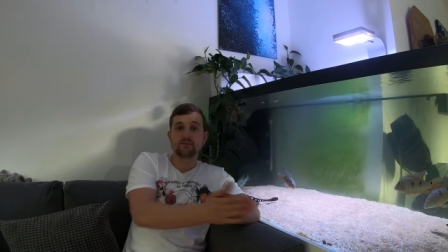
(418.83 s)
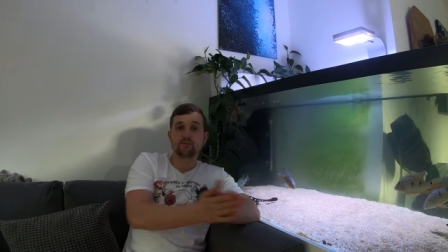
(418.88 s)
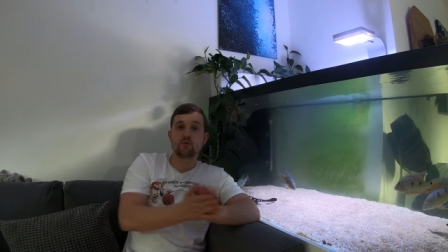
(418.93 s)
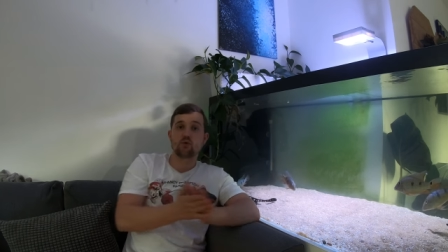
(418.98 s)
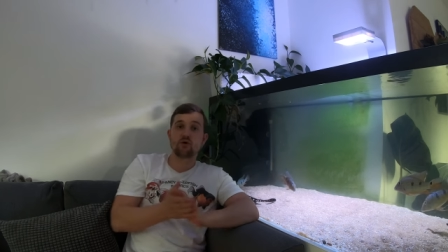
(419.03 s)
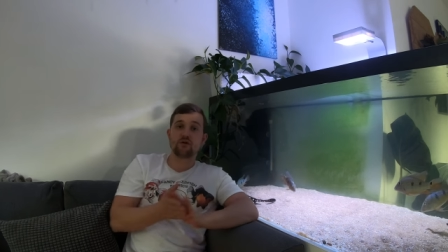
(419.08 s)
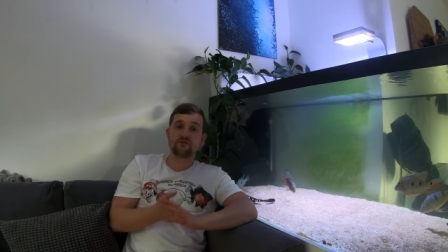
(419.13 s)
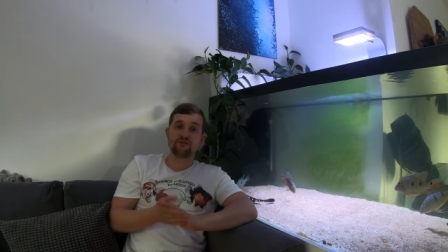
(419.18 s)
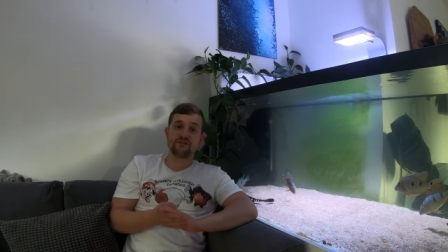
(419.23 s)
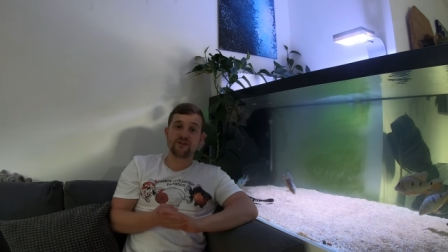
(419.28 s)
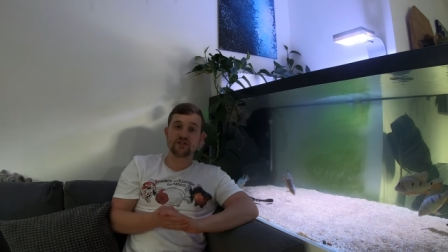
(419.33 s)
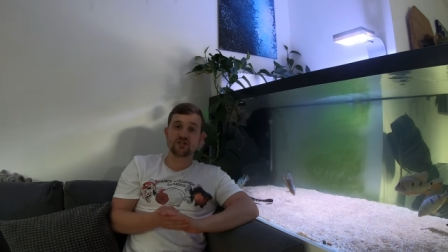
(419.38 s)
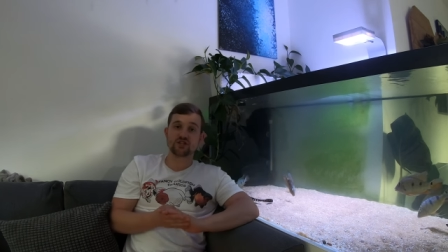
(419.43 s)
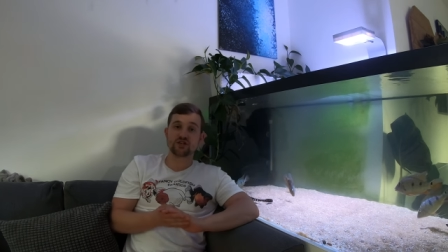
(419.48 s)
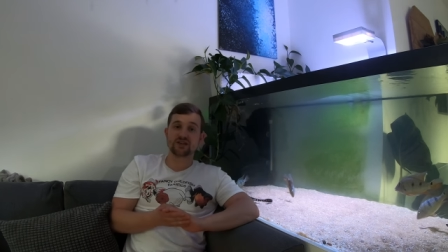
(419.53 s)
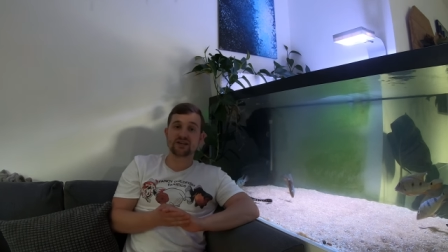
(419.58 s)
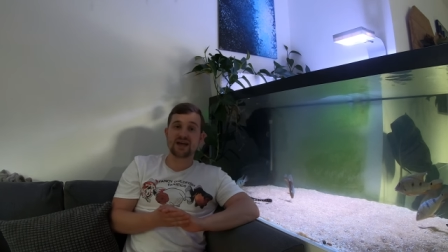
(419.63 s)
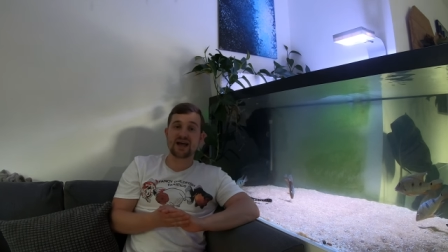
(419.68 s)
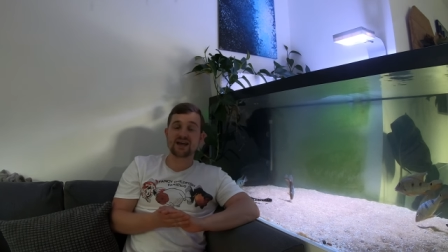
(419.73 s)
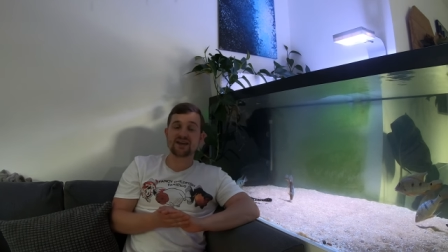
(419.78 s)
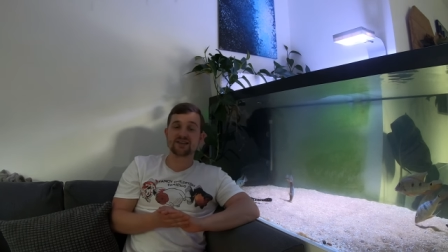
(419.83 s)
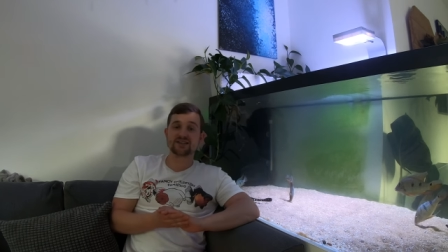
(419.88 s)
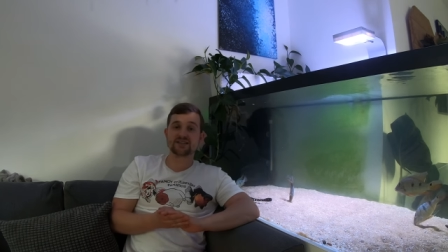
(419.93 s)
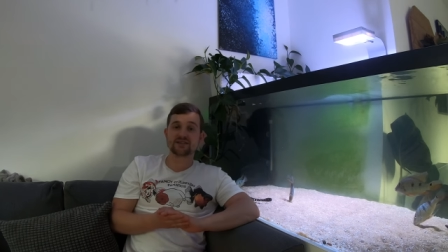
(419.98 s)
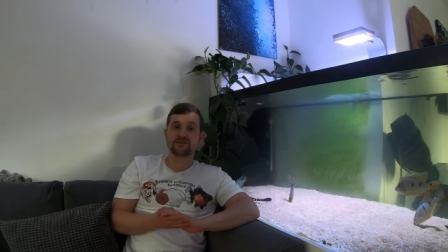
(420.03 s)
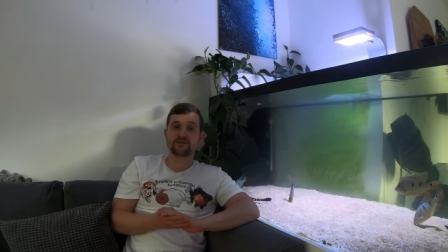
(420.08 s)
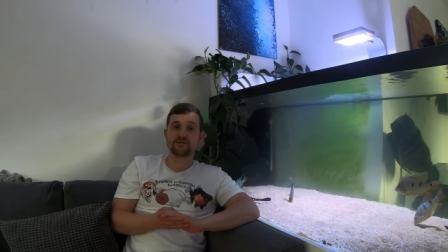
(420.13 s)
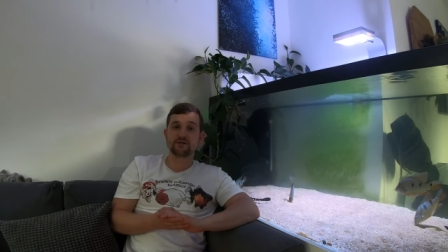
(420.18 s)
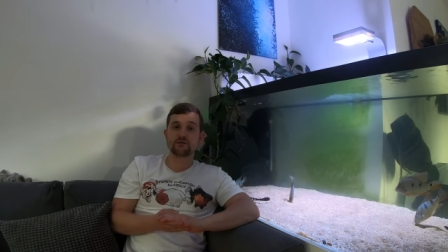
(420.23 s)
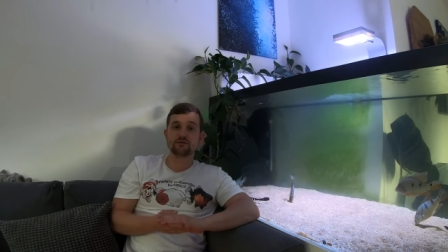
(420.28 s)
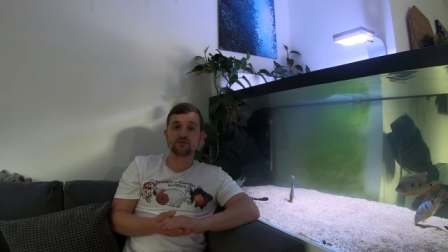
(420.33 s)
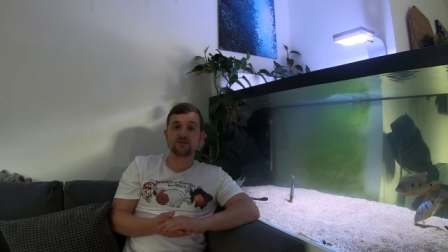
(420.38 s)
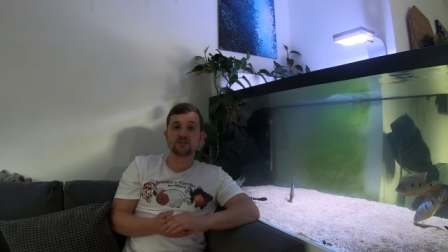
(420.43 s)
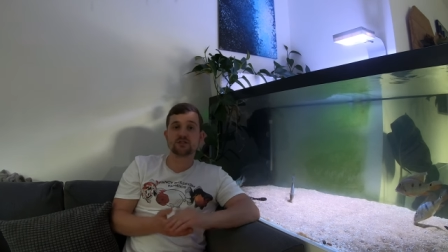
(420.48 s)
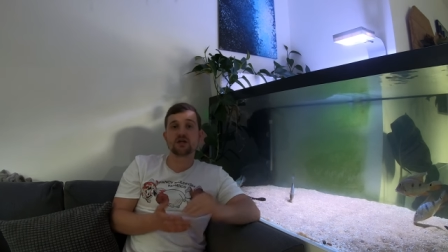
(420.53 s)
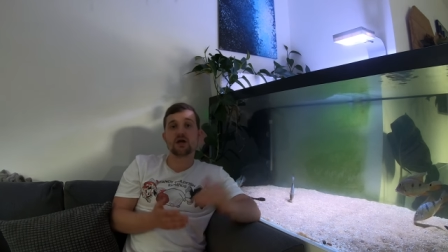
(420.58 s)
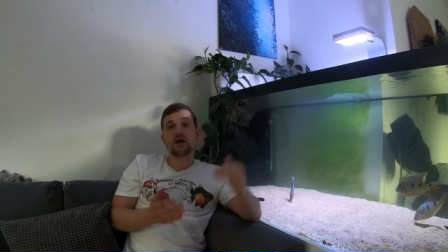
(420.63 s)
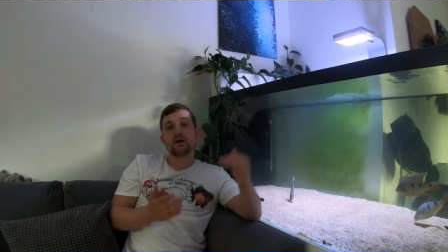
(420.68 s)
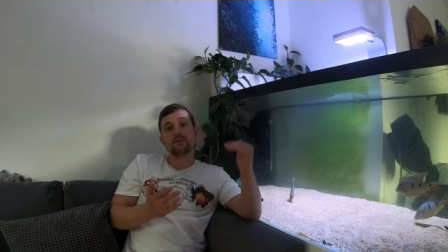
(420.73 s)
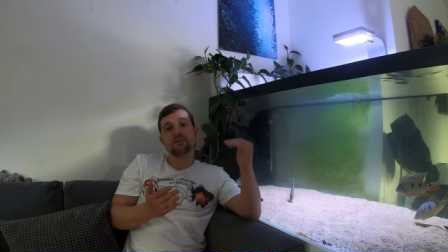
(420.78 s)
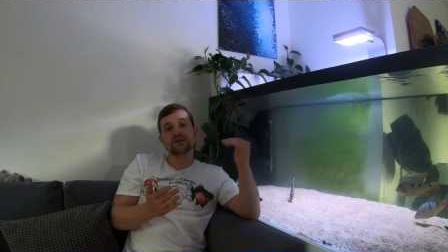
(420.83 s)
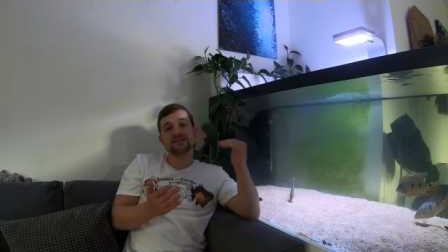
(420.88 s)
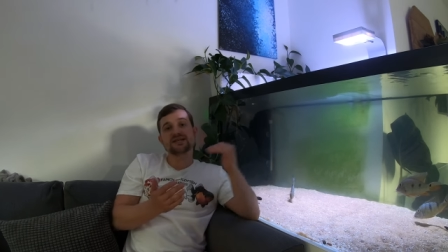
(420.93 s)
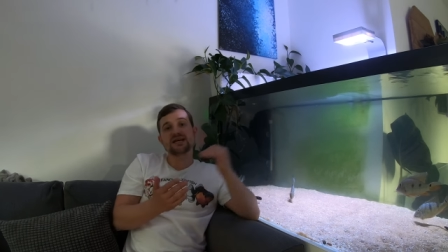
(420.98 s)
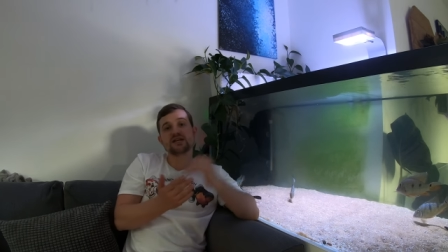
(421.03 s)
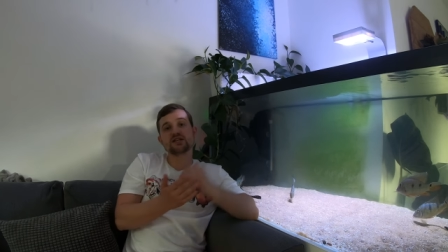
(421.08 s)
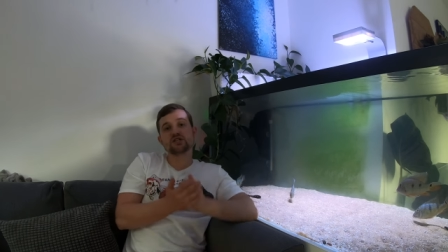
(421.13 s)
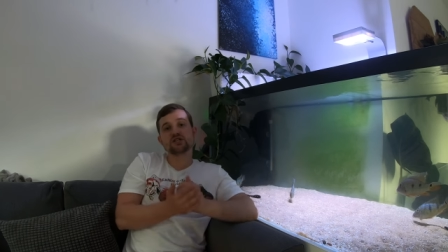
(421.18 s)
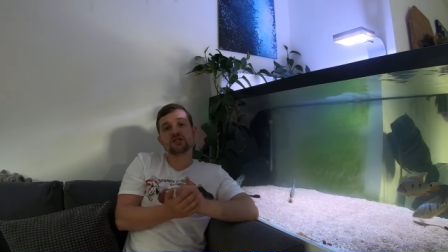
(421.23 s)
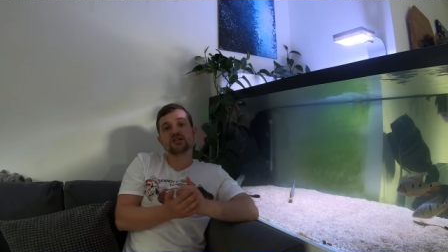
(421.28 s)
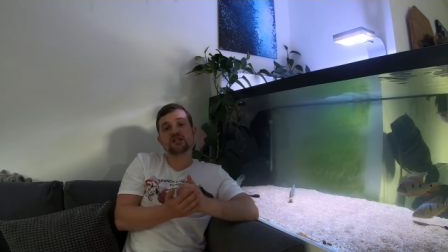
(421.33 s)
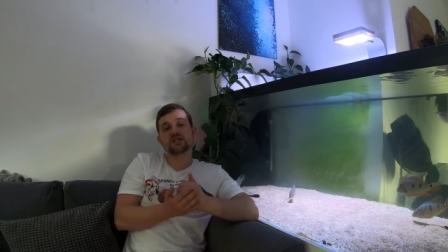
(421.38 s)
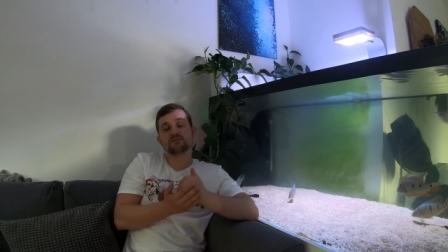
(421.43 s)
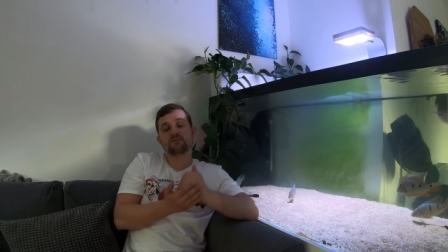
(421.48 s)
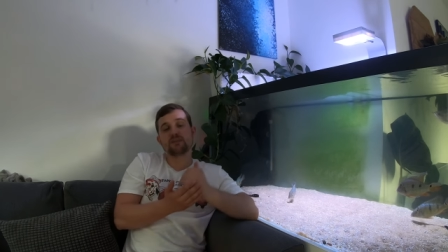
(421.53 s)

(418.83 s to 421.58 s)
more more efficient canister filters, potentially